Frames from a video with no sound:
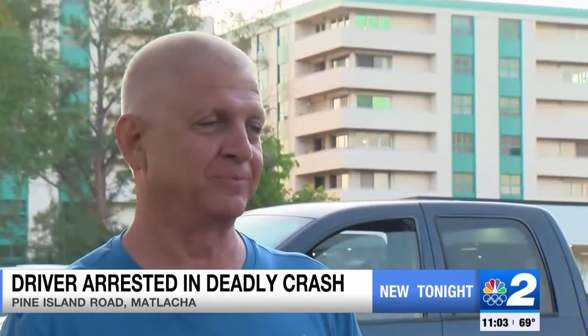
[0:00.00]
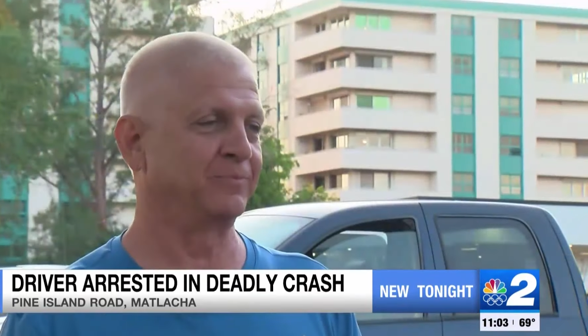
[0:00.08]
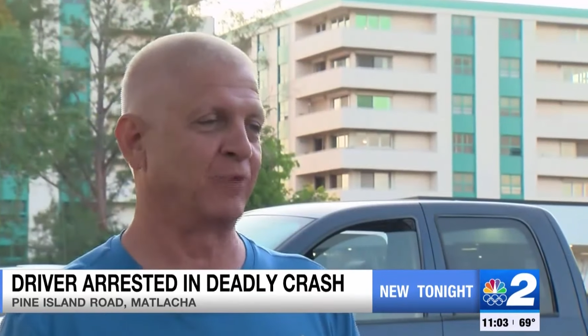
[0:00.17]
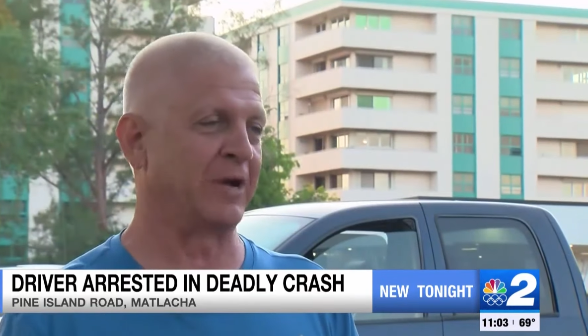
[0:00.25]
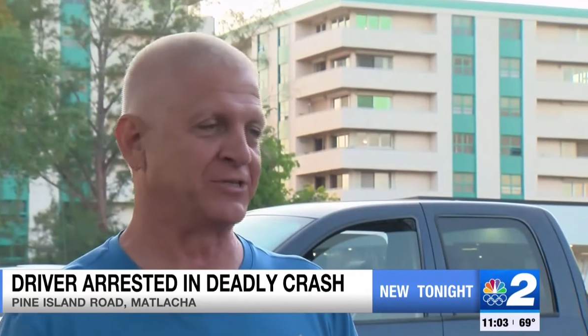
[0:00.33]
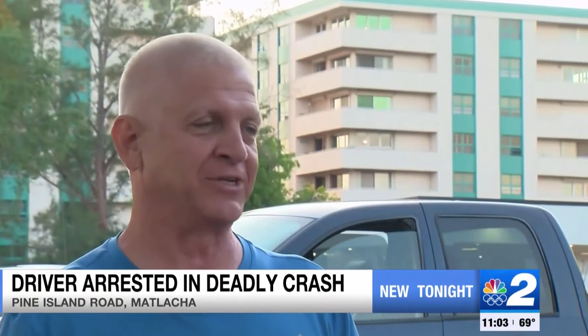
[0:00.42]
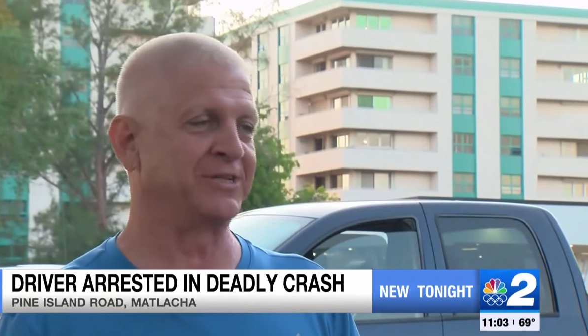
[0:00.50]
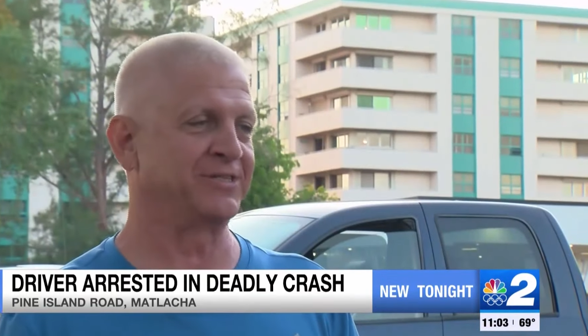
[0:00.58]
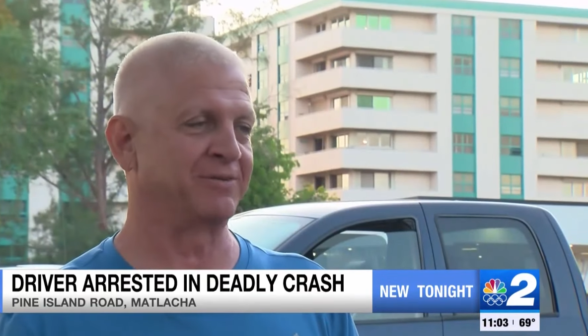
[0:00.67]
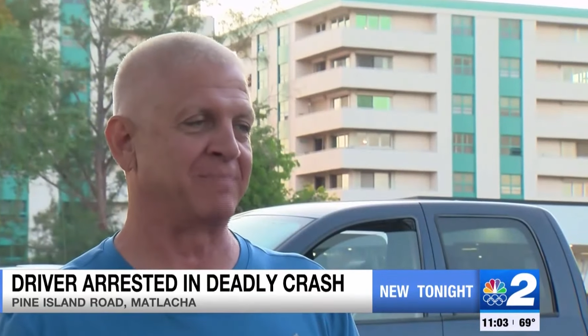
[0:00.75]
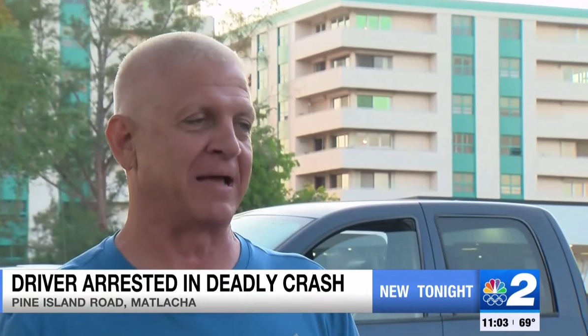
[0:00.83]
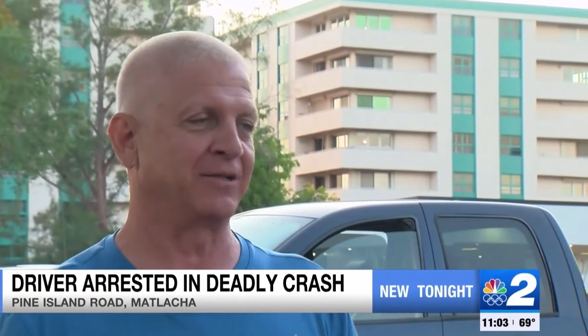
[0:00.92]
residents
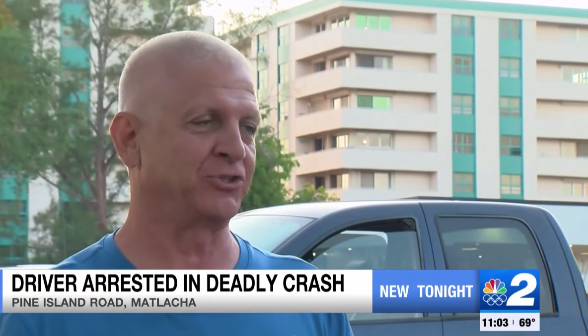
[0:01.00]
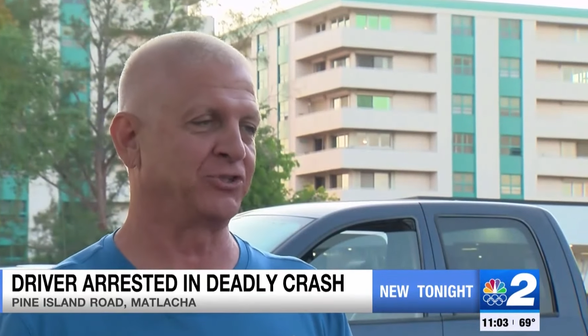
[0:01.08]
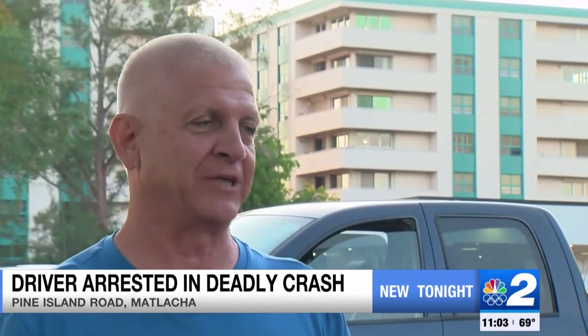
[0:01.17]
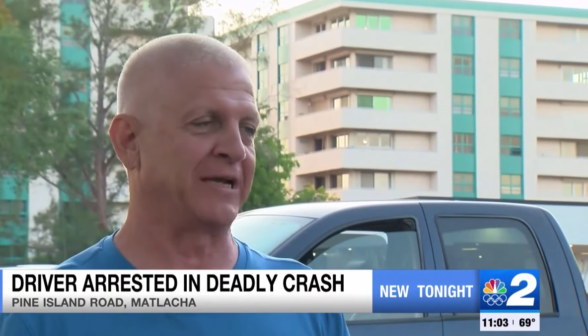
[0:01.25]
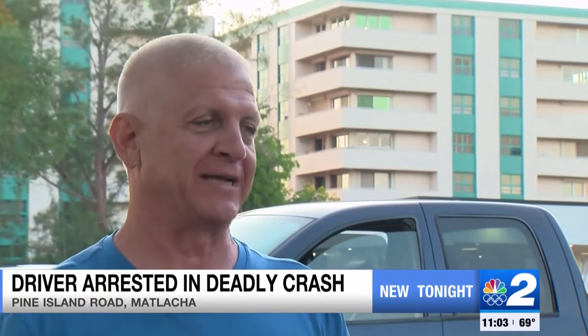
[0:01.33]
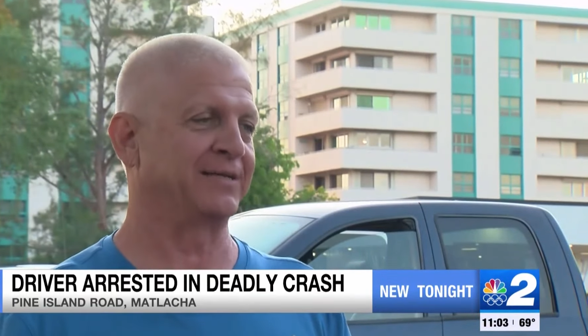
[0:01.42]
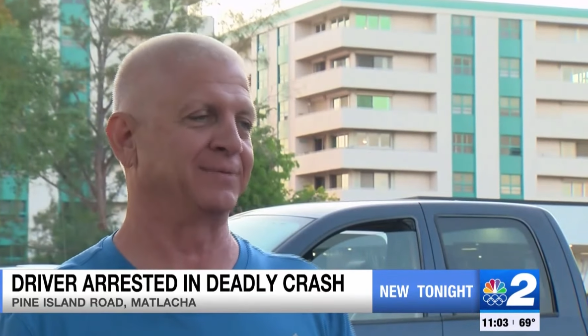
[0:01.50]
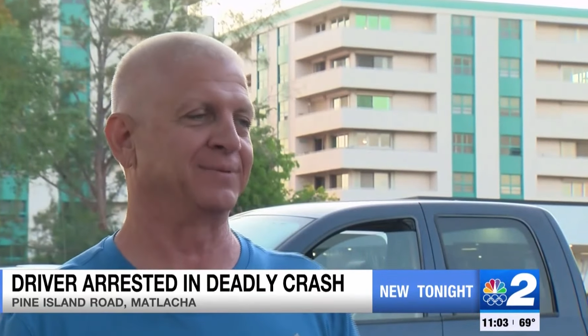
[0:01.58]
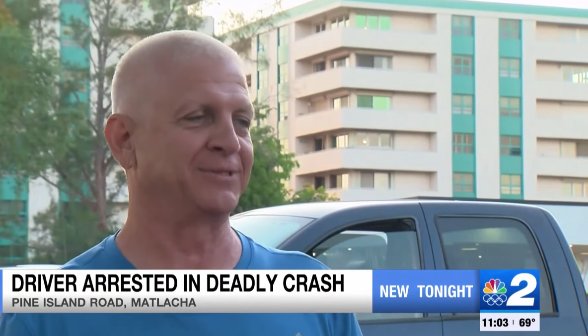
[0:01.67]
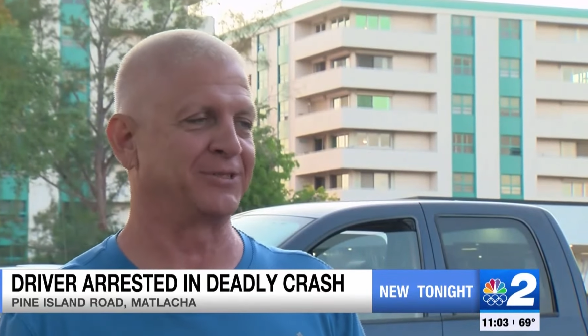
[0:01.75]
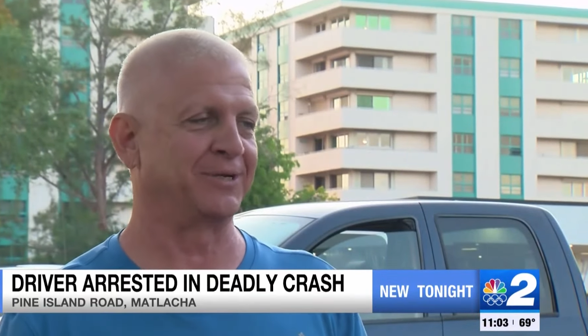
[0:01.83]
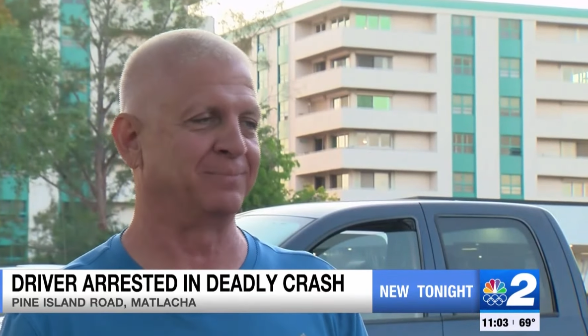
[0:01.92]
of Matlacha.
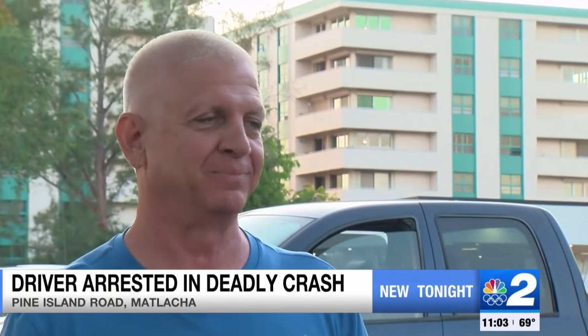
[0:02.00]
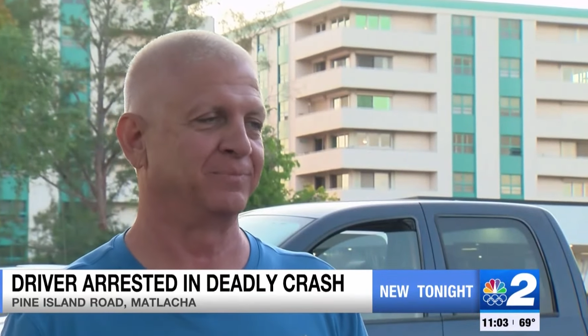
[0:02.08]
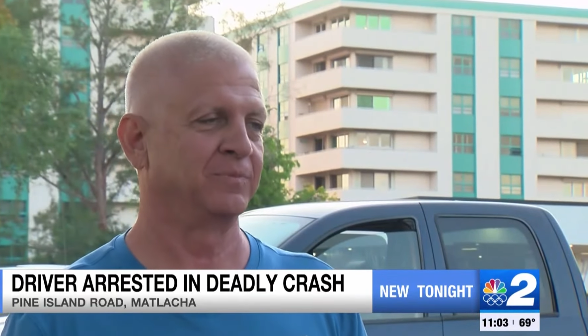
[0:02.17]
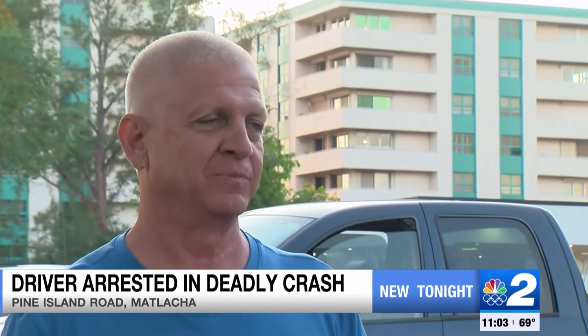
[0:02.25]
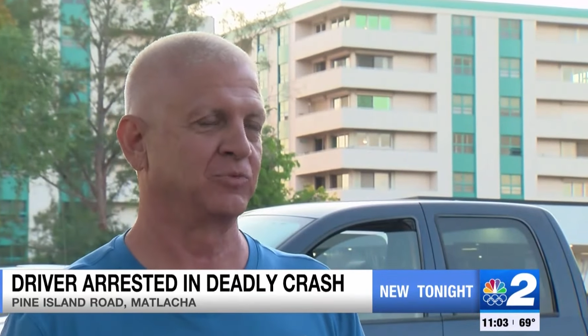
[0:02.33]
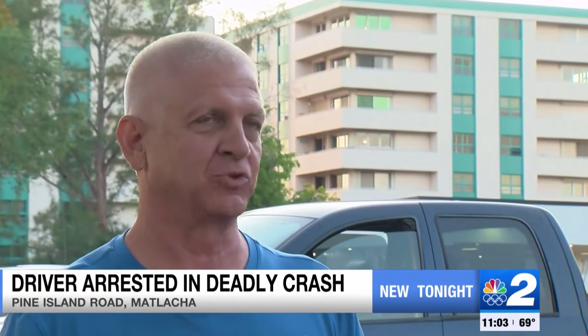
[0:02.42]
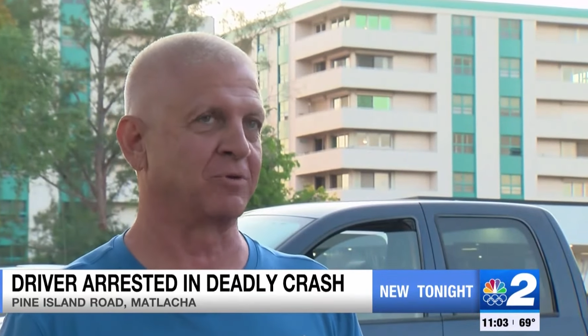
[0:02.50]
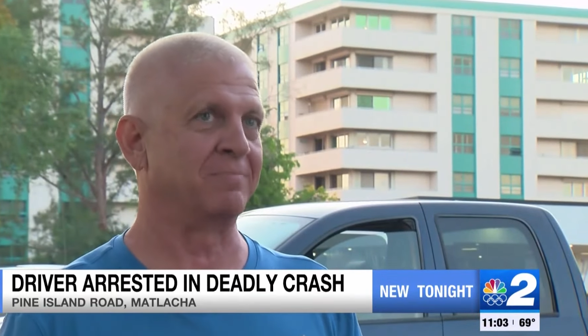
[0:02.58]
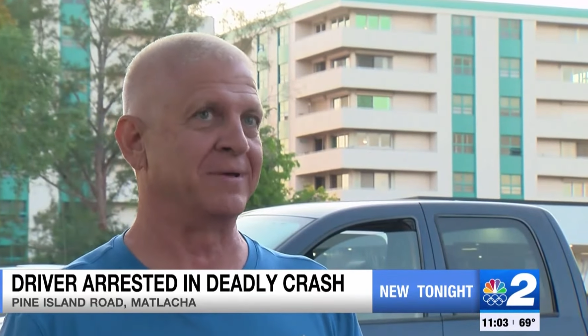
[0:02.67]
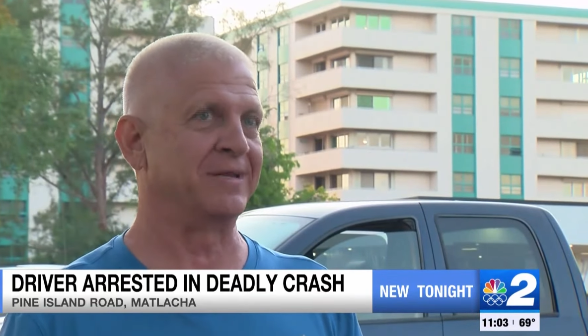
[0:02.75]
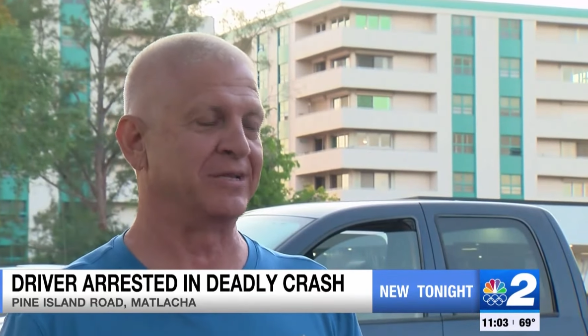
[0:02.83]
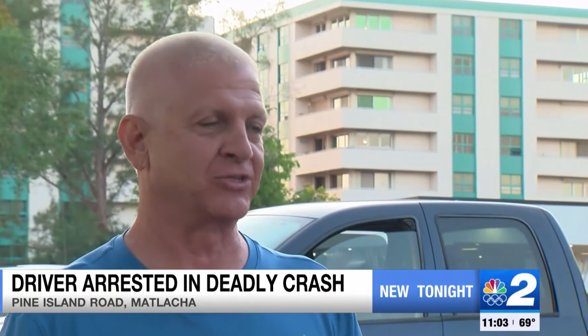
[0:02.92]
It's a
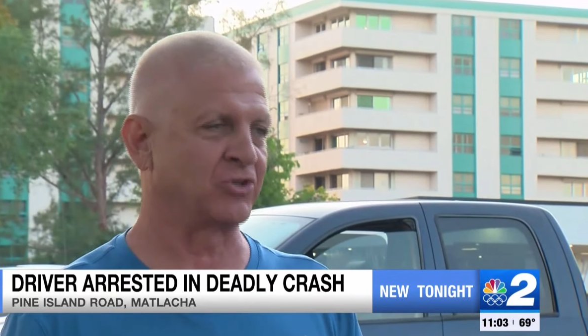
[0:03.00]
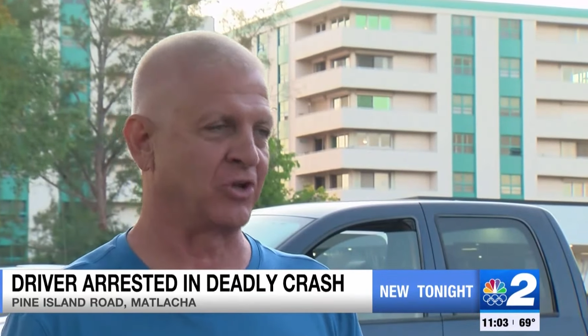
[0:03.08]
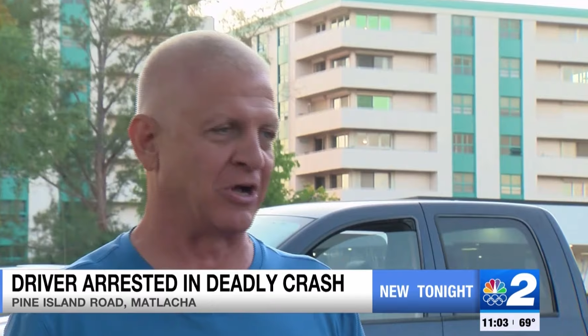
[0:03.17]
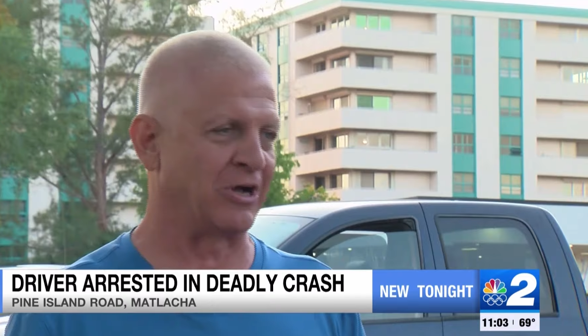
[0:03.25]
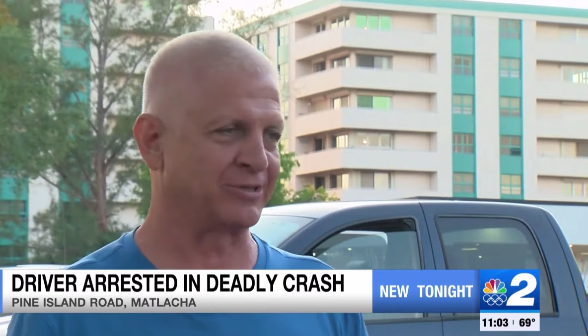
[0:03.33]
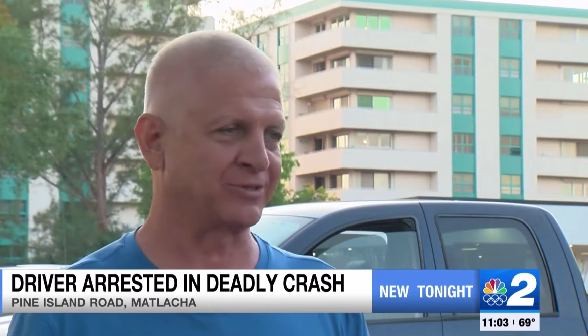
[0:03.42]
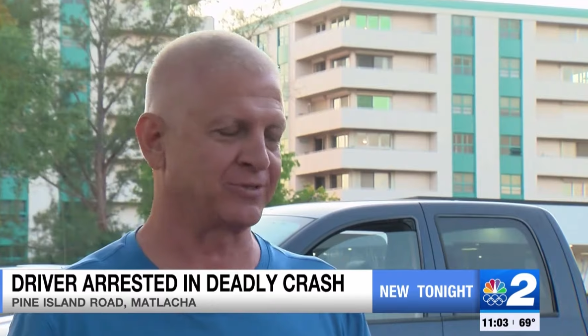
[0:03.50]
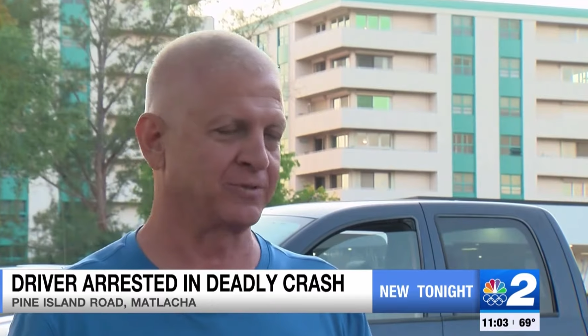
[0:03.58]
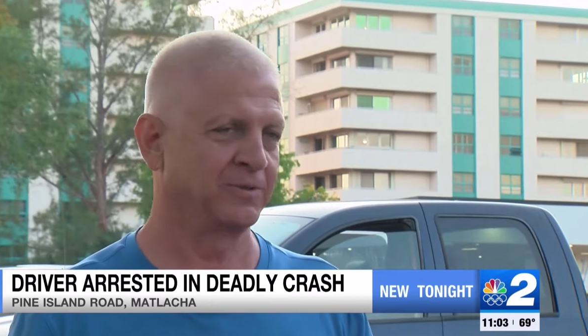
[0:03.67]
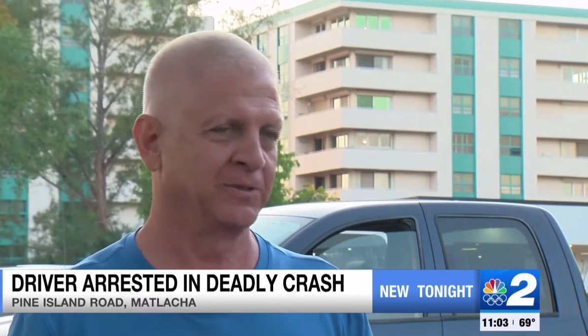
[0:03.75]
tremendous loss.